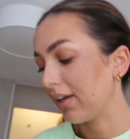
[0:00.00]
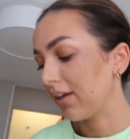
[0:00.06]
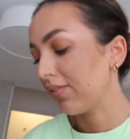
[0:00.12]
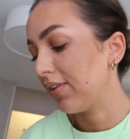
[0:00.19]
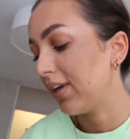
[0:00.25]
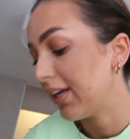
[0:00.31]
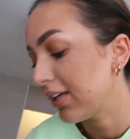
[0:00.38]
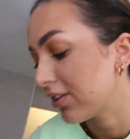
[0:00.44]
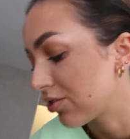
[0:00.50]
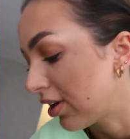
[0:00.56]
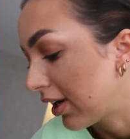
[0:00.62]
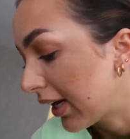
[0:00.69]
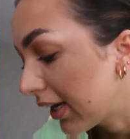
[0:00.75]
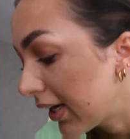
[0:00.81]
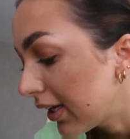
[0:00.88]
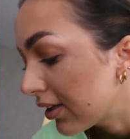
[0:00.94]
I have
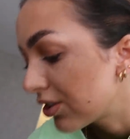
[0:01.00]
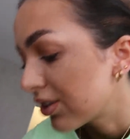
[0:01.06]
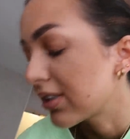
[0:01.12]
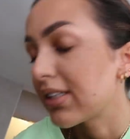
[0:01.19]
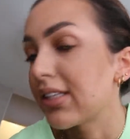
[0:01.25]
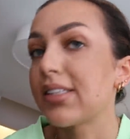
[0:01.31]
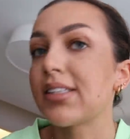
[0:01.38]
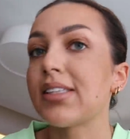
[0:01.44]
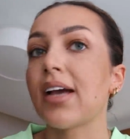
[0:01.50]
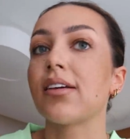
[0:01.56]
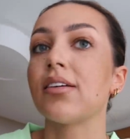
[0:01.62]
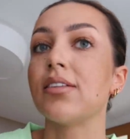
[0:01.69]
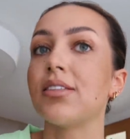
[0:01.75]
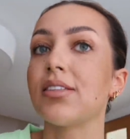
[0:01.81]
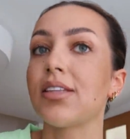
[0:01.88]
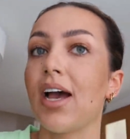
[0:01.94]
literally just this
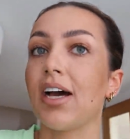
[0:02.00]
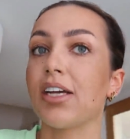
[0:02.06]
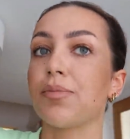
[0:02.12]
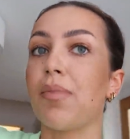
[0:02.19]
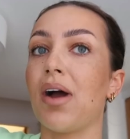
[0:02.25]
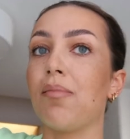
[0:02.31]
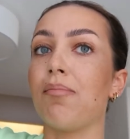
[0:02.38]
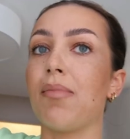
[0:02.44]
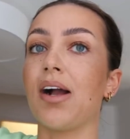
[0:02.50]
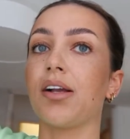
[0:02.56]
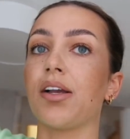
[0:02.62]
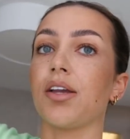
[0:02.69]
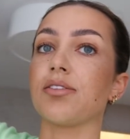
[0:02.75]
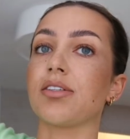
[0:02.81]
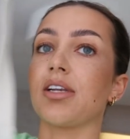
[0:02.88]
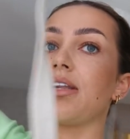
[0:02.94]
second had my
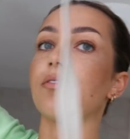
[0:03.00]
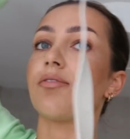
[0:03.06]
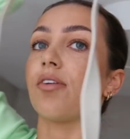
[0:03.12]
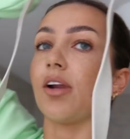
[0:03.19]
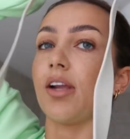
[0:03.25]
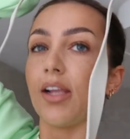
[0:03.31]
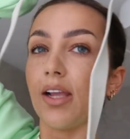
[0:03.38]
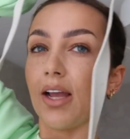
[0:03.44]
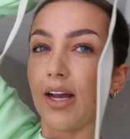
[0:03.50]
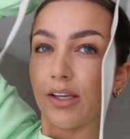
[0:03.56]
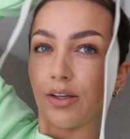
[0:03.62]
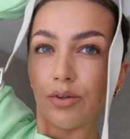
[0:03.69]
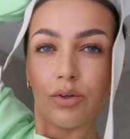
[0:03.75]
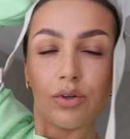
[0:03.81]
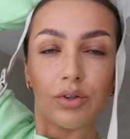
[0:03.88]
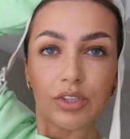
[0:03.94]
mango delivery. I
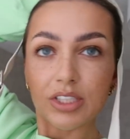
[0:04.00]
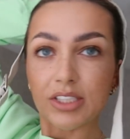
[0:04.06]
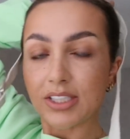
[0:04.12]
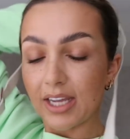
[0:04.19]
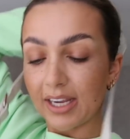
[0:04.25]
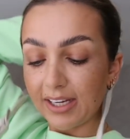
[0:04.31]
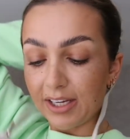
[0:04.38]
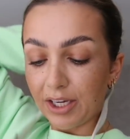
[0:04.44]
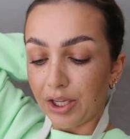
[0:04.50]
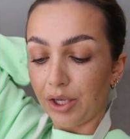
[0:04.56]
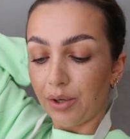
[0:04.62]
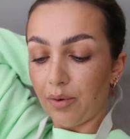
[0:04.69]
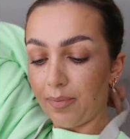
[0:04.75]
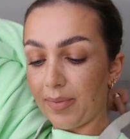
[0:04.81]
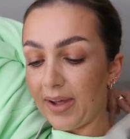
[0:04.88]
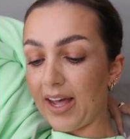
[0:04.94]
ordered a
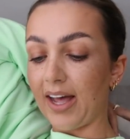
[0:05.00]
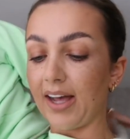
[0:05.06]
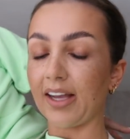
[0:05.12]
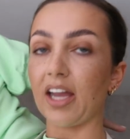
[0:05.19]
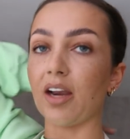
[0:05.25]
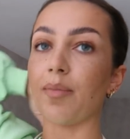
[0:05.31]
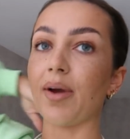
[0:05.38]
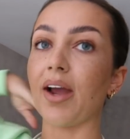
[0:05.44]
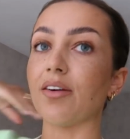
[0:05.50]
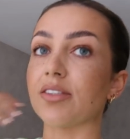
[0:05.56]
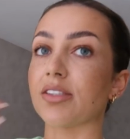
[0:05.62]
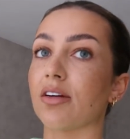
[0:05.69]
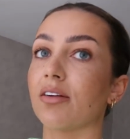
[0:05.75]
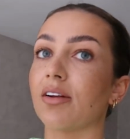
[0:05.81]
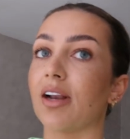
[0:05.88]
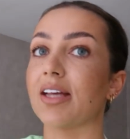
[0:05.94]
new bag and a pair of
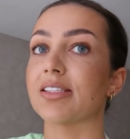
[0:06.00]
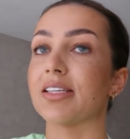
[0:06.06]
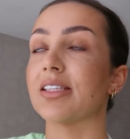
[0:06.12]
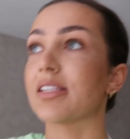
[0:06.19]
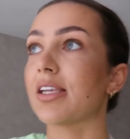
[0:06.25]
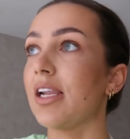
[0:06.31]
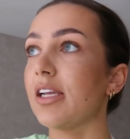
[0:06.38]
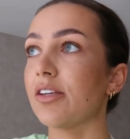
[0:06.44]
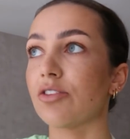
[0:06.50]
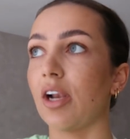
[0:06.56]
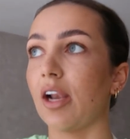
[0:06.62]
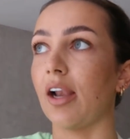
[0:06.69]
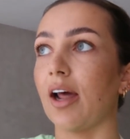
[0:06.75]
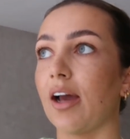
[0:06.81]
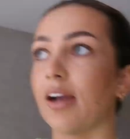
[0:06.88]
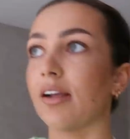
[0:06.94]
sunglasses
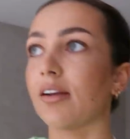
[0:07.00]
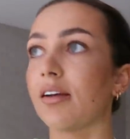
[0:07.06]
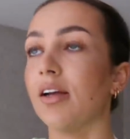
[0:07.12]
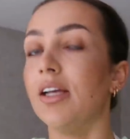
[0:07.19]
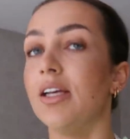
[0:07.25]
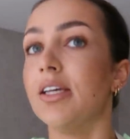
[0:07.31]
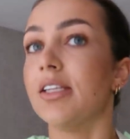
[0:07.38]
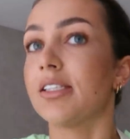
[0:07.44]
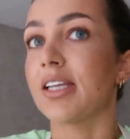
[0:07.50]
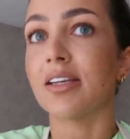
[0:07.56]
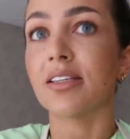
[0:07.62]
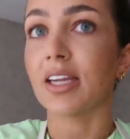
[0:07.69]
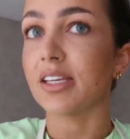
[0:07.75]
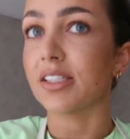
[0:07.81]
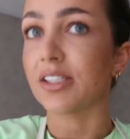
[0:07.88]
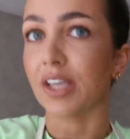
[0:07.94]
literally like
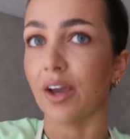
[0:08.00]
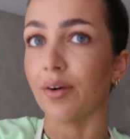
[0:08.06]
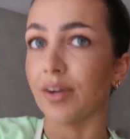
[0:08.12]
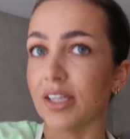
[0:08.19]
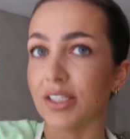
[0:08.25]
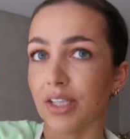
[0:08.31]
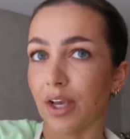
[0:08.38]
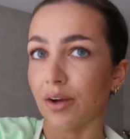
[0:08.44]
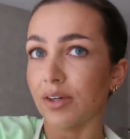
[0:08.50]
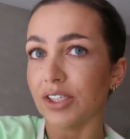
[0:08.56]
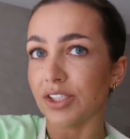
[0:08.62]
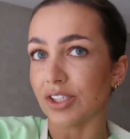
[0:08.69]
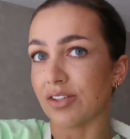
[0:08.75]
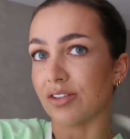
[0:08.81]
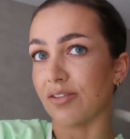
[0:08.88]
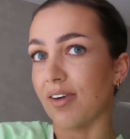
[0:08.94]
10 days ago and it's only
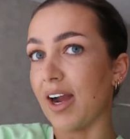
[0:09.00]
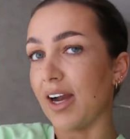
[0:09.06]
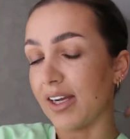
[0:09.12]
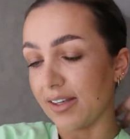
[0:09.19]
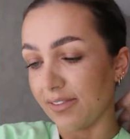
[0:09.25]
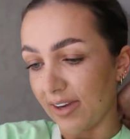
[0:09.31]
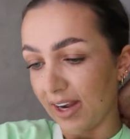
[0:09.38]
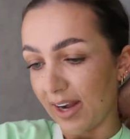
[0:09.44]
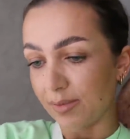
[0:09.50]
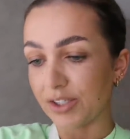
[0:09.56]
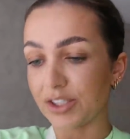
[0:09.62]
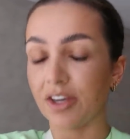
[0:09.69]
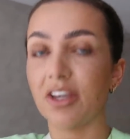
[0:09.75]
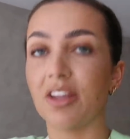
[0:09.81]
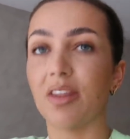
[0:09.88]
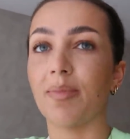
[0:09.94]
just arrived. Let me
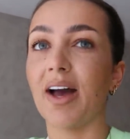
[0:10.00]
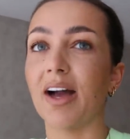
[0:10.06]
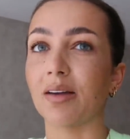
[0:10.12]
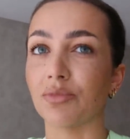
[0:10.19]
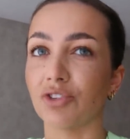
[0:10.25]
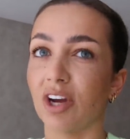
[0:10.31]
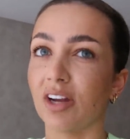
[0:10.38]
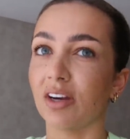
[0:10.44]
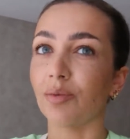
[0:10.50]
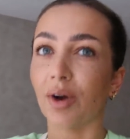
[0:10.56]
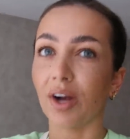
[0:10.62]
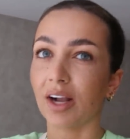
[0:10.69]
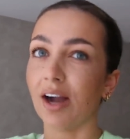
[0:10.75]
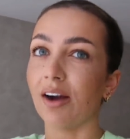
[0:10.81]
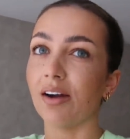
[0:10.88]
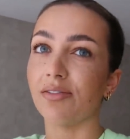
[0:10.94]
show you the bag. I'm trying to
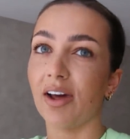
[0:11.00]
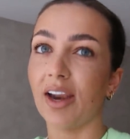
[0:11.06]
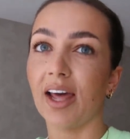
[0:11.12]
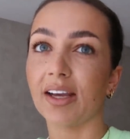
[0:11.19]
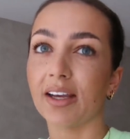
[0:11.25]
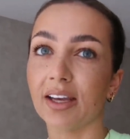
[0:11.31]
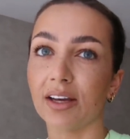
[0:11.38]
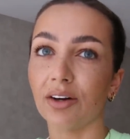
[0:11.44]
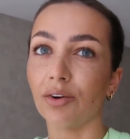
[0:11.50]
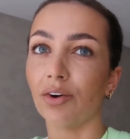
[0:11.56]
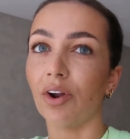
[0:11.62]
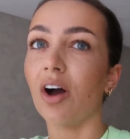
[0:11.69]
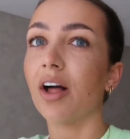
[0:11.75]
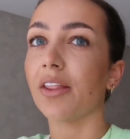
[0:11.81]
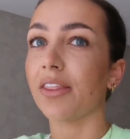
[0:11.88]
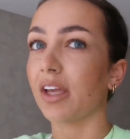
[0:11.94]
work out if I like it or
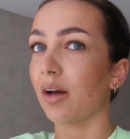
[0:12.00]
not. I